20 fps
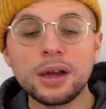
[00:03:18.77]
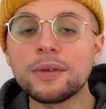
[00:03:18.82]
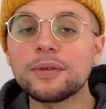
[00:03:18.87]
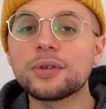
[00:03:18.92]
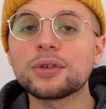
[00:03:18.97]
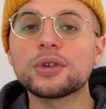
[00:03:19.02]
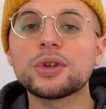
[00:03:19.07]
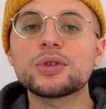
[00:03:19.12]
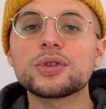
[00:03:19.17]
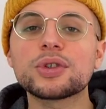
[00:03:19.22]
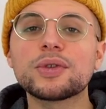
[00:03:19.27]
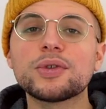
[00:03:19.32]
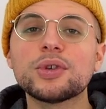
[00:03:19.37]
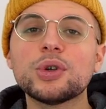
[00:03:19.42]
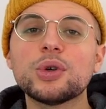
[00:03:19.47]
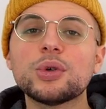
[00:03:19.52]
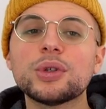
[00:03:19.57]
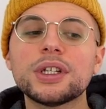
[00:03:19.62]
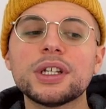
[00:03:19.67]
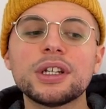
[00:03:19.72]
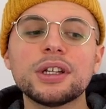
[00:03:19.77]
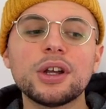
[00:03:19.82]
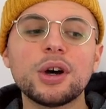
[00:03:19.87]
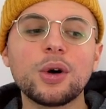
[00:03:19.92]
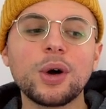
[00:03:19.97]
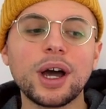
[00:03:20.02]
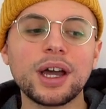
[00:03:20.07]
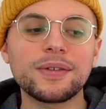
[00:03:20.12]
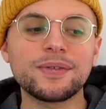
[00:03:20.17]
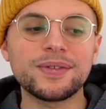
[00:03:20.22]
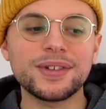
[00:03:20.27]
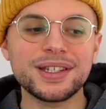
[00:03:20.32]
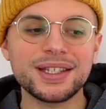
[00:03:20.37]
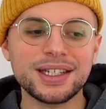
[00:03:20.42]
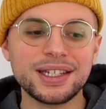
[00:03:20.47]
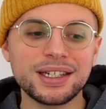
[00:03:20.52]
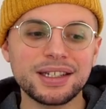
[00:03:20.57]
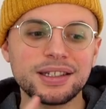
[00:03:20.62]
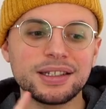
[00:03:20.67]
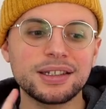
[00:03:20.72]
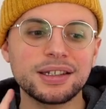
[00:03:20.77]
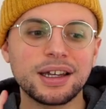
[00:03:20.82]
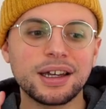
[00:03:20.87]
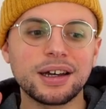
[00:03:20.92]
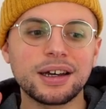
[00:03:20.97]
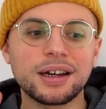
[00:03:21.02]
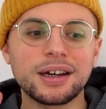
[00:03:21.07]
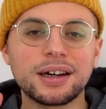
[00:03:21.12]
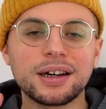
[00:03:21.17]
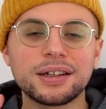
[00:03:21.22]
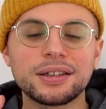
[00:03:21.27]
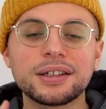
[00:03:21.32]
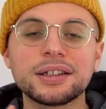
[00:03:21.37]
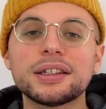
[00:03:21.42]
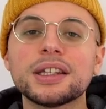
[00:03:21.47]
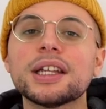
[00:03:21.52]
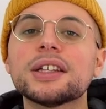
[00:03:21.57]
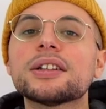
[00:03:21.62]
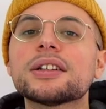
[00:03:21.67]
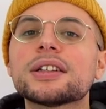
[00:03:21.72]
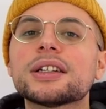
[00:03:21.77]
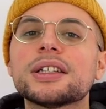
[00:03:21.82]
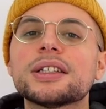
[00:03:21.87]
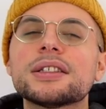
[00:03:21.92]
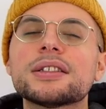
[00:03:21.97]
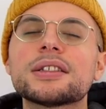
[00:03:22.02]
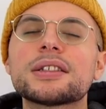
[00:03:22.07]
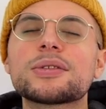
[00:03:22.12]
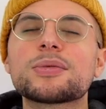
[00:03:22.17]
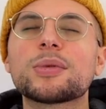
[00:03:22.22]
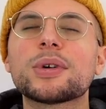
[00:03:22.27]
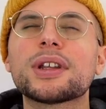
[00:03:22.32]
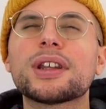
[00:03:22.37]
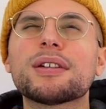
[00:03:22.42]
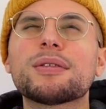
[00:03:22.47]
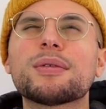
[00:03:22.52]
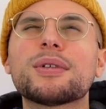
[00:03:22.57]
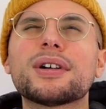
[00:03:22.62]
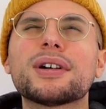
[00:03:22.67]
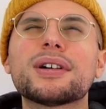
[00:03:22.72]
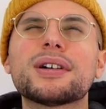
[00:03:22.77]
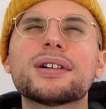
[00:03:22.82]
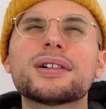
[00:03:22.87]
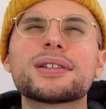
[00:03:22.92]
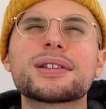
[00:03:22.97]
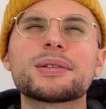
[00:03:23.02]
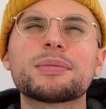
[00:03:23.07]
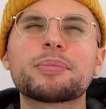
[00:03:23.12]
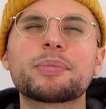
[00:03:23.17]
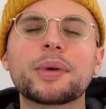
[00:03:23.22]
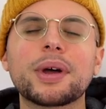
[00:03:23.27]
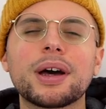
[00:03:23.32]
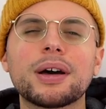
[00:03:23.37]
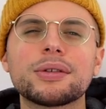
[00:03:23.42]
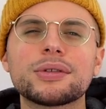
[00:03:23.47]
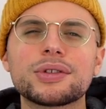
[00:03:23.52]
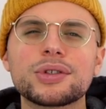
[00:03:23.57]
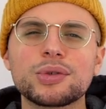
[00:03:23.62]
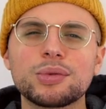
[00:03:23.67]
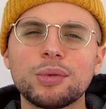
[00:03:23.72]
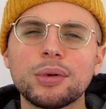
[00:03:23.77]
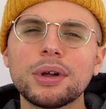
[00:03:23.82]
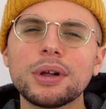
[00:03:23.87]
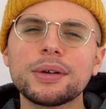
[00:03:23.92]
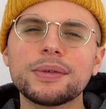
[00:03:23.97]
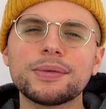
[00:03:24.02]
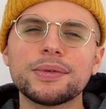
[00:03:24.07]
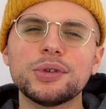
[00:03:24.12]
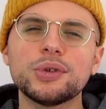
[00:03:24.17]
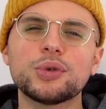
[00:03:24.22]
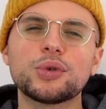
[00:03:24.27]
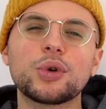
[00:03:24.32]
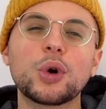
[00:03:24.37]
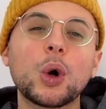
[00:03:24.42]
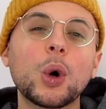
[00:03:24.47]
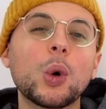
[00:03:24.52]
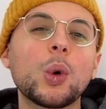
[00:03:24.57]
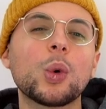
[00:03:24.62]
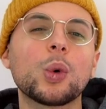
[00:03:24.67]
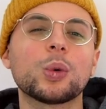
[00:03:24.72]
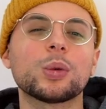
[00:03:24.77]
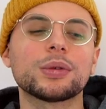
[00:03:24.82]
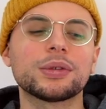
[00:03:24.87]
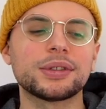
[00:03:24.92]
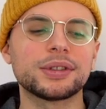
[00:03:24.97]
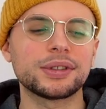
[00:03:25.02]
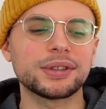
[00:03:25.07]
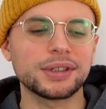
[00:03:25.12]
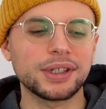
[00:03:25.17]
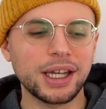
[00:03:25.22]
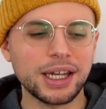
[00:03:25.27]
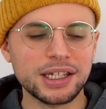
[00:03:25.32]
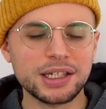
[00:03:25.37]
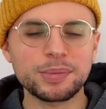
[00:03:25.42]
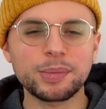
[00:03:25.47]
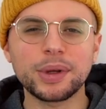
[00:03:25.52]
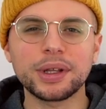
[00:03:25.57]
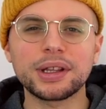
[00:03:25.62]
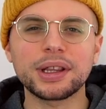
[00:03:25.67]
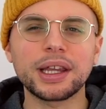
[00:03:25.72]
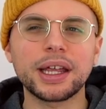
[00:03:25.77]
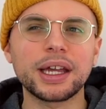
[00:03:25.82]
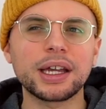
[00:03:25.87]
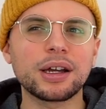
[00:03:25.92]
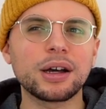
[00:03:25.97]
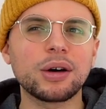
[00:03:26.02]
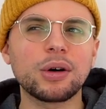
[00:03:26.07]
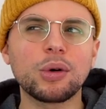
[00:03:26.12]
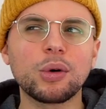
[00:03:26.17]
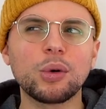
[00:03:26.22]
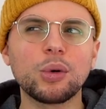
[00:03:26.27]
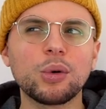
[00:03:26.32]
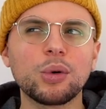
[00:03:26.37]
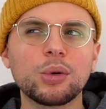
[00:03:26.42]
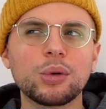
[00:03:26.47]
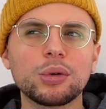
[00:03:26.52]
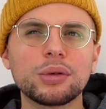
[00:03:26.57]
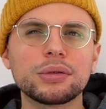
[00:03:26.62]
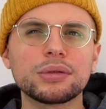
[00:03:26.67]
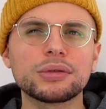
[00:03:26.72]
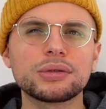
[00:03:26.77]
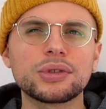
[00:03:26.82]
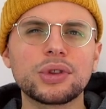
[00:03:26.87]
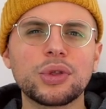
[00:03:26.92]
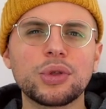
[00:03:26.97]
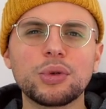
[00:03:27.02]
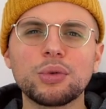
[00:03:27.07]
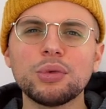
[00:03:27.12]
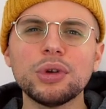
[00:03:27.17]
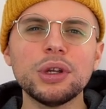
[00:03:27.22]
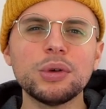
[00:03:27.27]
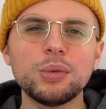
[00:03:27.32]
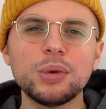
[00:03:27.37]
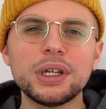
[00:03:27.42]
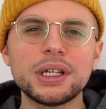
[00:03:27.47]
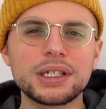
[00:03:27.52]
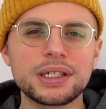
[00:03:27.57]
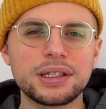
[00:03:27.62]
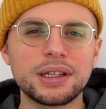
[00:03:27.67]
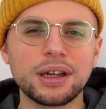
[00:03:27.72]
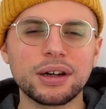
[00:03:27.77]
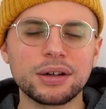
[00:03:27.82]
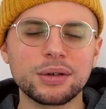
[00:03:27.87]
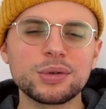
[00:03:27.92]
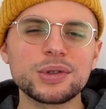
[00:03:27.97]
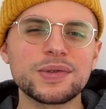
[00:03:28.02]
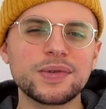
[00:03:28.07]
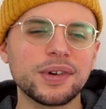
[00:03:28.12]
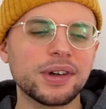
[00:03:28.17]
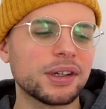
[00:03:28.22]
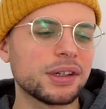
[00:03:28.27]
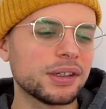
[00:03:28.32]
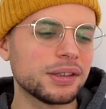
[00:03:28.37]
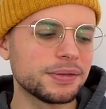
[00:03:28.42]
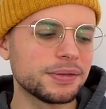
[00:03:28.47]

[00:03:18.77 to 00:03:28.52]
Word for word: For those of you who didn't know, I visited the Netherlands when I was about 12-year-old. I spent like a whole 3 weeks there. It was fun.